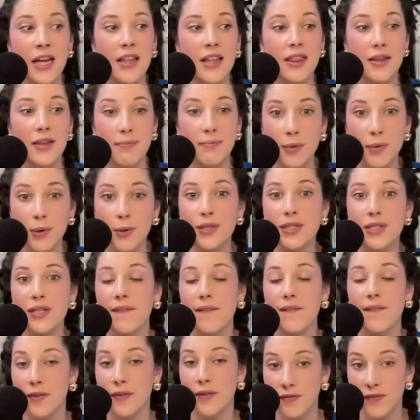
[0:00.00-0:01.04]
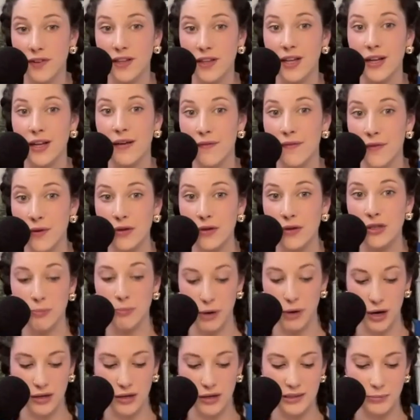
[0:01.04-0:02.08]
the most fulfilling future
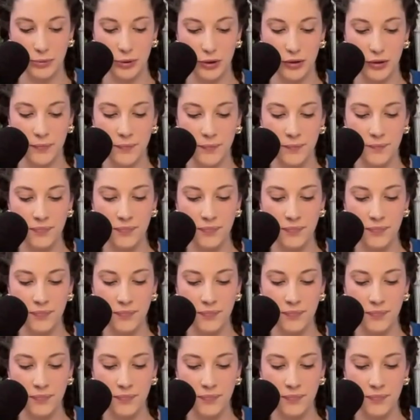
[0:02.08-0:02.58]
possible.